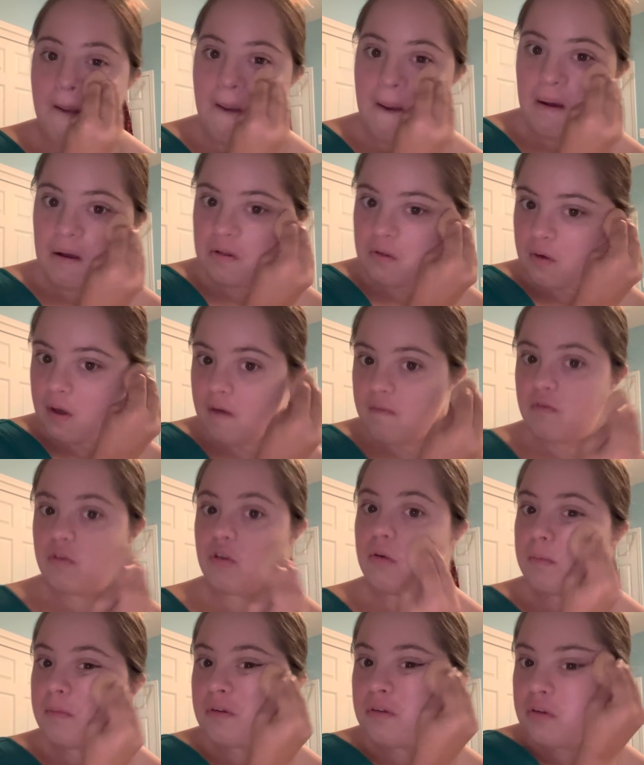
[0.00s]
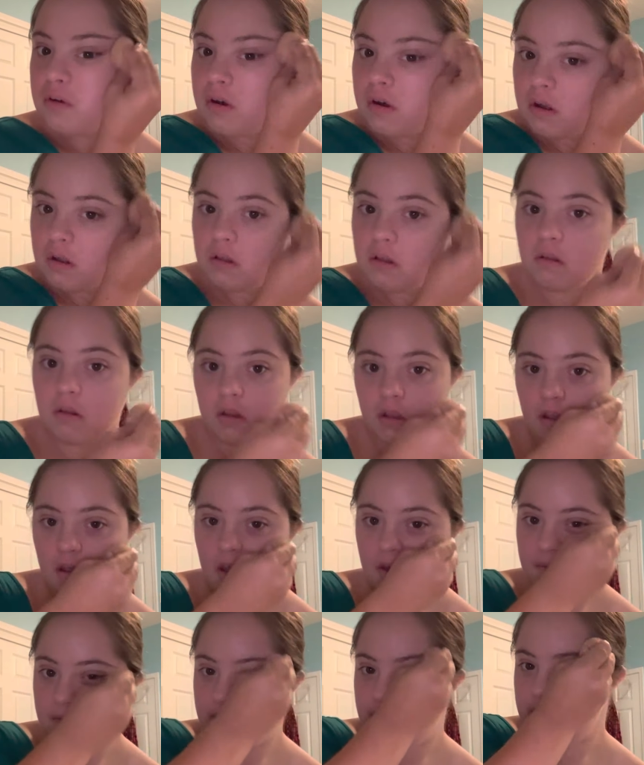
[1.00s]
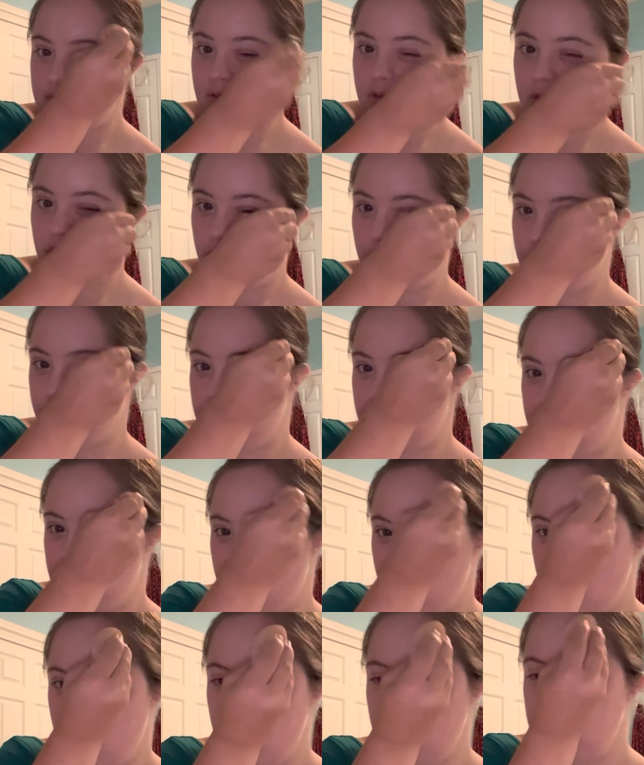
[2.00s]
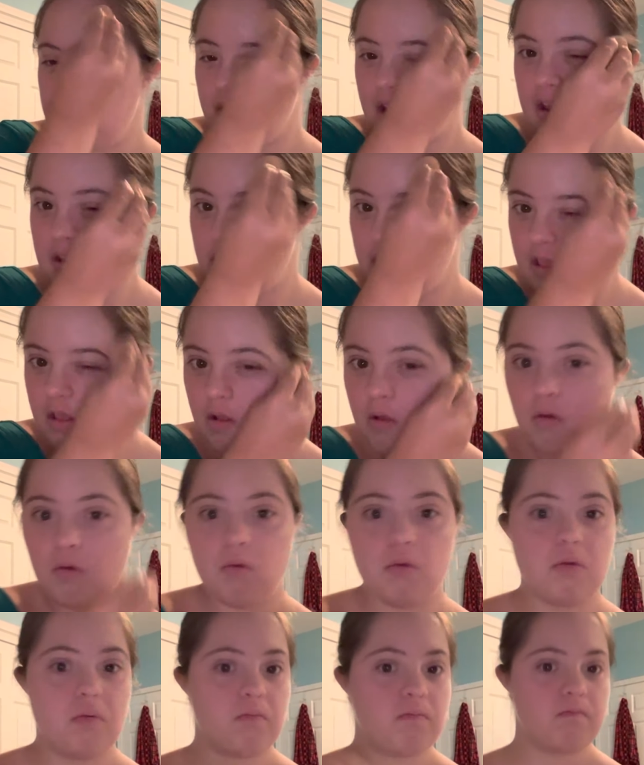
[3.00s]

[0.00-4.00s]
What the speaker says: I don't have too much on. If I have too much on, then it just goes